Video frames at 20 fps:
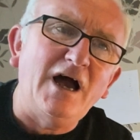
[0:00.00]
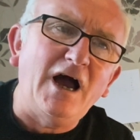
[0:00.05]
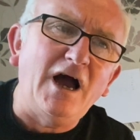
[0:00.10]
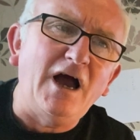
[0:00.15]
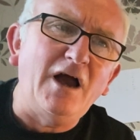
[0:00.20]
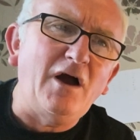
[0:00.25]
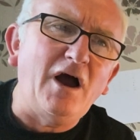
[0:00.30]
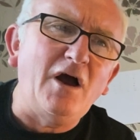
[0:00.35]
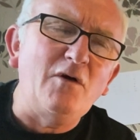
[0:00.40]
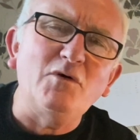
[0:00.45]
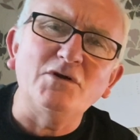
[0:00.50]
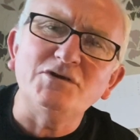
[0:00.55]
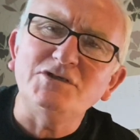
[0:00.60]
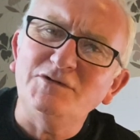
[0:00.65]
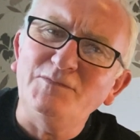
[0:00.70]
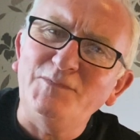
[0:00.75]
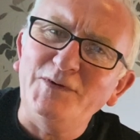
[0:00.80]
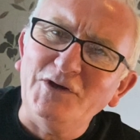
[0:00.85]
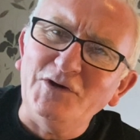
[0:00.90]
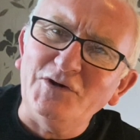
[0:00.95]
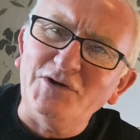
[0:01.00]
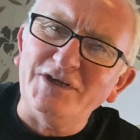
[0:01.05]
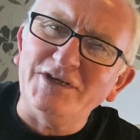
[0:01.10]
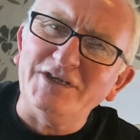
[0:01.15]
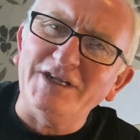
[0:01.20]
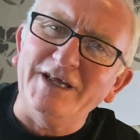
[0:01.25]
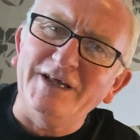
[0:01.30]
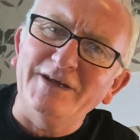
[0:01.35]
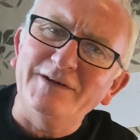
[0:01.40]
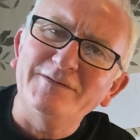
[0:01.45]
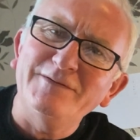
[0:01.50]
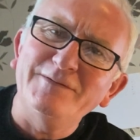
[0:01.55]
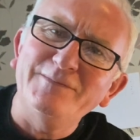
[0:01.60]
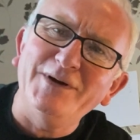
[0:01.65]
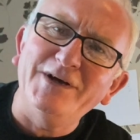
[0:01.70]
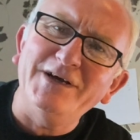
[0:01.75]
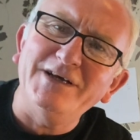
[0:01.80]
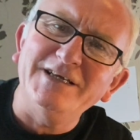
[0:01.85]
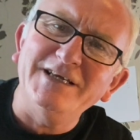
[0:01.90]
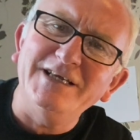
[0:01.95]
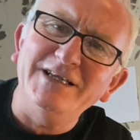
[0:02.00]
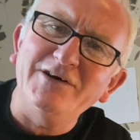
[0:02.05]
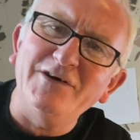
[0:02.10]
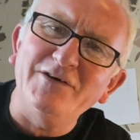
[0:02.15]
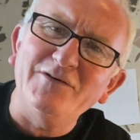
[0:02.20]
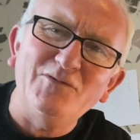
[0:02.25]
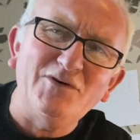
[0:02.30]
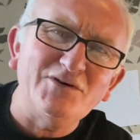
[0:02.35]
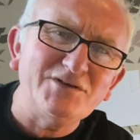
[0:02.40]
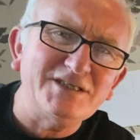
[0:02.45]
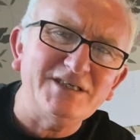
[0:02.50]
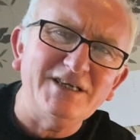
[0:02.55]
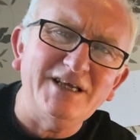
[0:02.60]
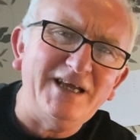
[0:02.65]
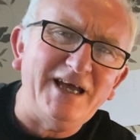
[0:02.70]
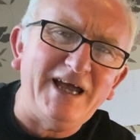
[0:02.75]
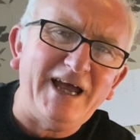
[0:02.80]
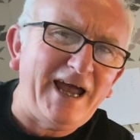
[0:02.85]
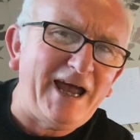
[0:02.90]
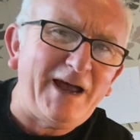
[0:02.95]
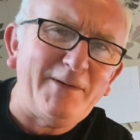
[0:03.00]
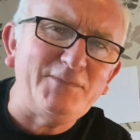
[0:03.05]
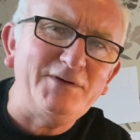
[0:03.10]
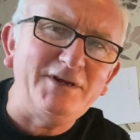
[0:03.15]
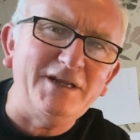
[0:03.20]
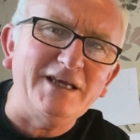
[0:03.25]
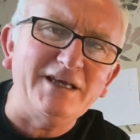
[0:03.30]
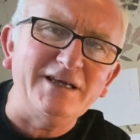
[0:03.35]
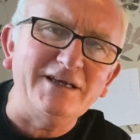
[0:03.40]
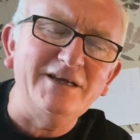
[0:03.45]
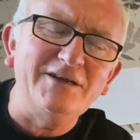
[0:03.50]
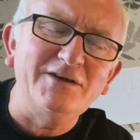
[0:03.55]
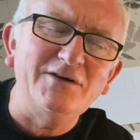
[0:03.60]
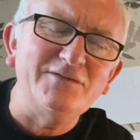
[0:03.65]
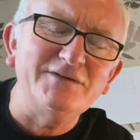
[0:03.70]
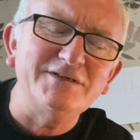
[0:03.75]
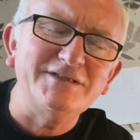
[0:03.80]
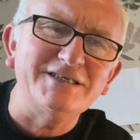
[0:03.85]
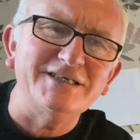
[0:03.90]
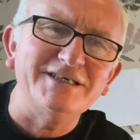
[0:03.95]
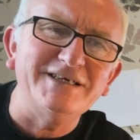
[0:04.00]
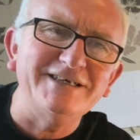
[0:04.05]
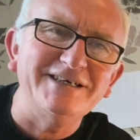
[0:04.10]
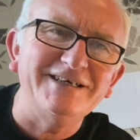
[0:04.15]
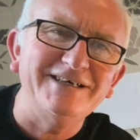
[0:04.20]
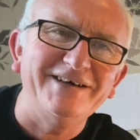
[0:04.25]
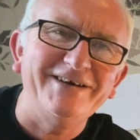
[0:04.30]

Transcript: I, wanted to be good at it, but you know it wasn't happening. You know, and uh,